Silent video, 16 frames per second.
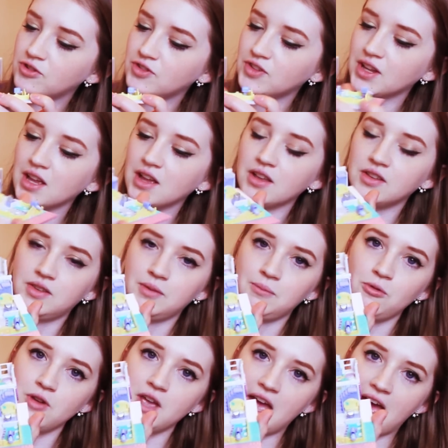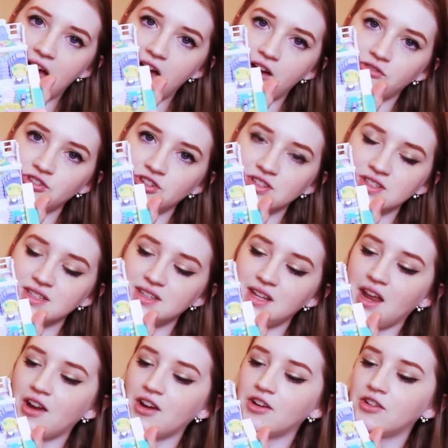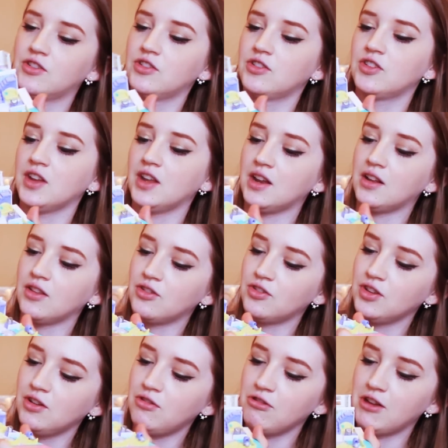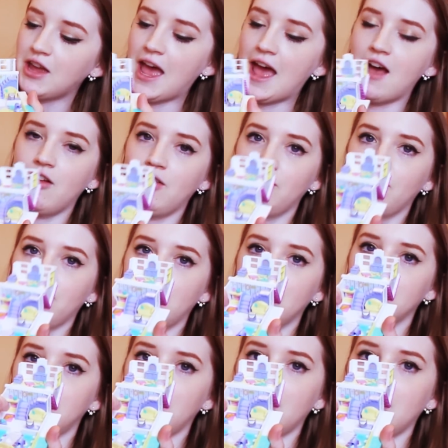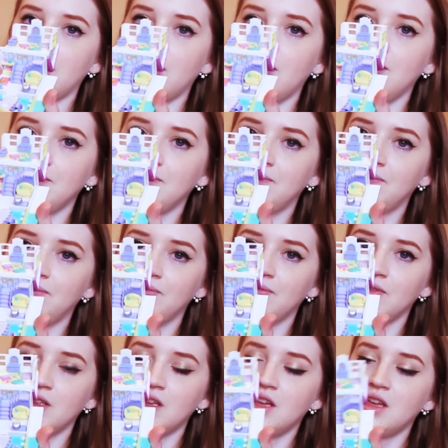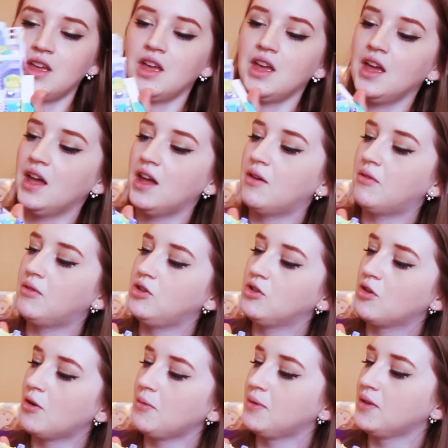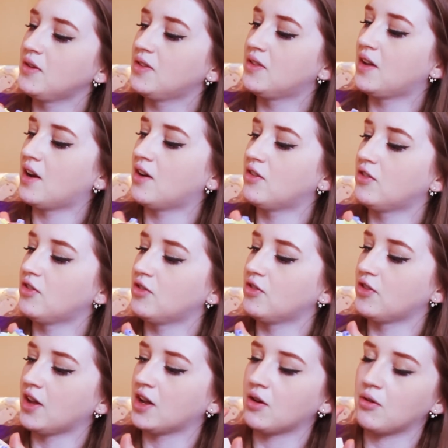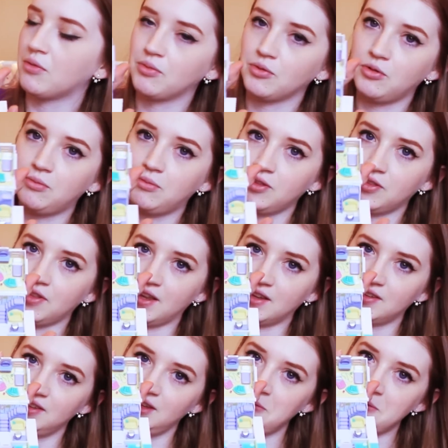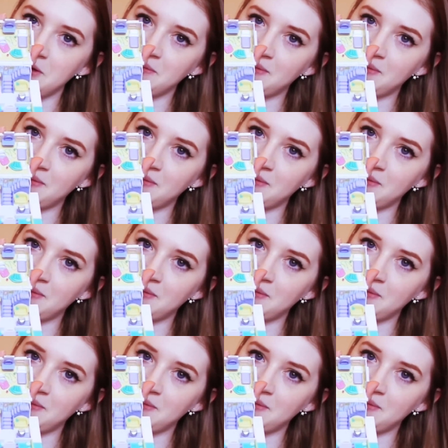just like a simple couch and stairs, and there's a little cat on the rug there. And when you go up the stairs, there's like a room with like sleeping